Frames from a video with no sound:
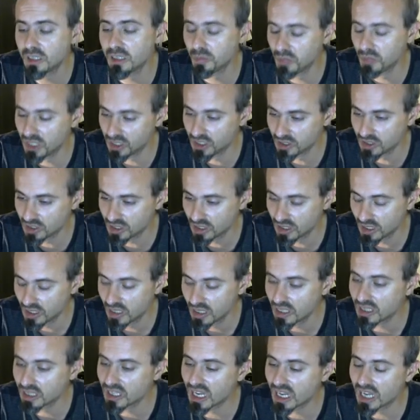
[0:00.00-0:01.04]
It means
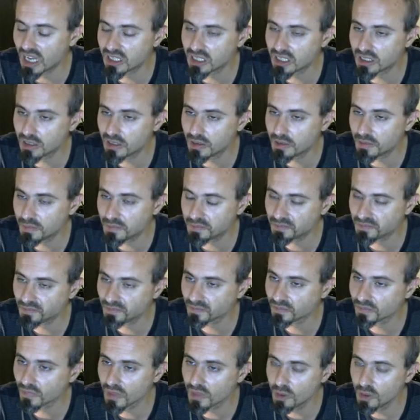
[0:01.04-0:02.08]
that
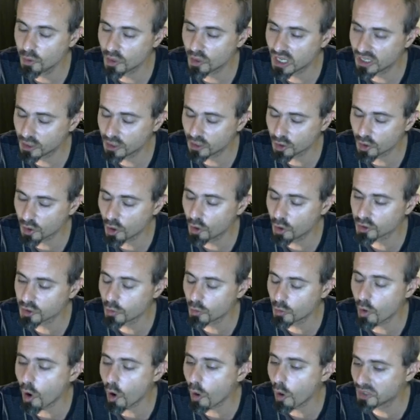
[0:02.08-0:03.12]
you cannot
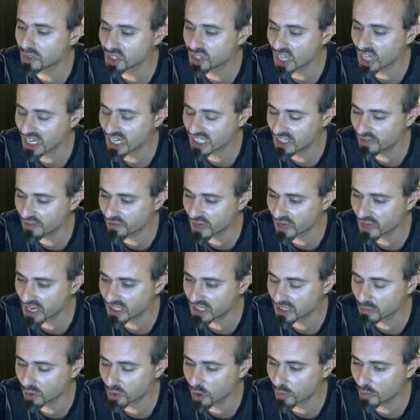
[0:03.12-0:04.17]
also
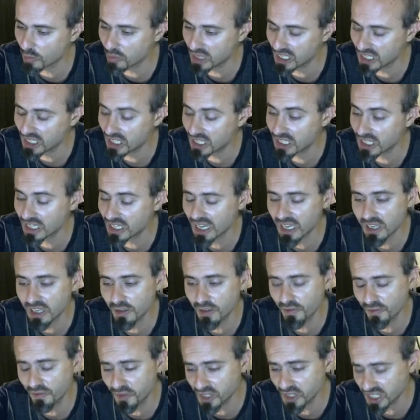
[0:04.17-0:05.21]
objectify them completely, like
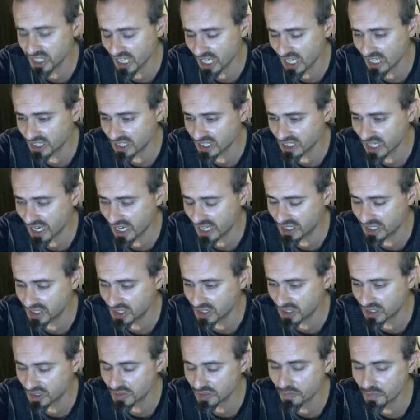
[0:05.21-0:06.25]
in physical
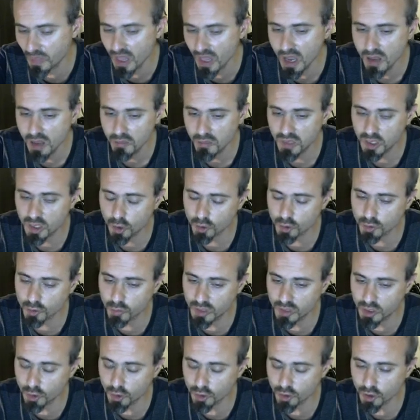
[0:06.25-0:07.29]
sciences,
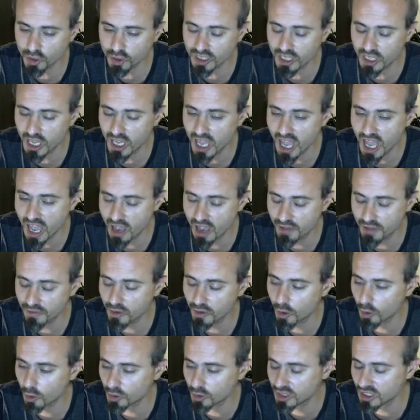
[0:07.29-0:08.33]
because we do not
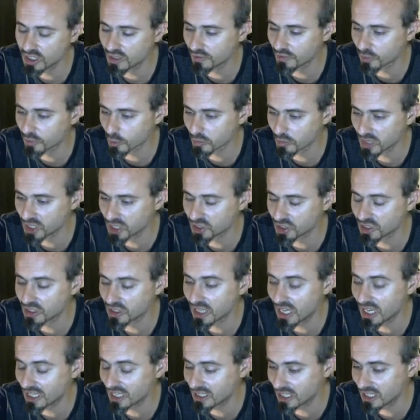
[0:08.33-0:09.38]
have all the
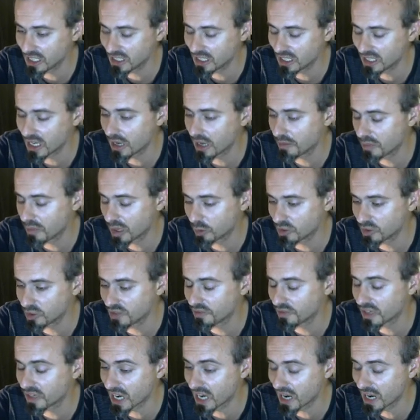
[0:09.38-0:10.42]
information and data about
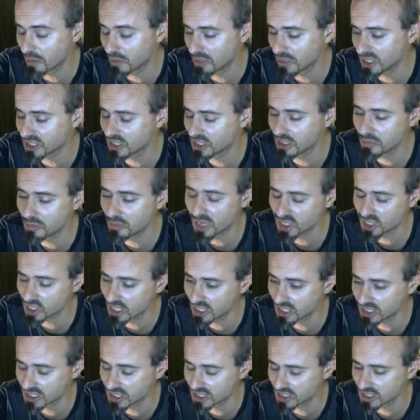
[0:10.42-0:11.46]
the variables in the
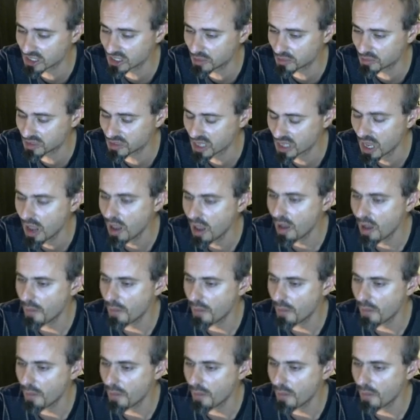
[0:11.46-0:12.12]
magical systems.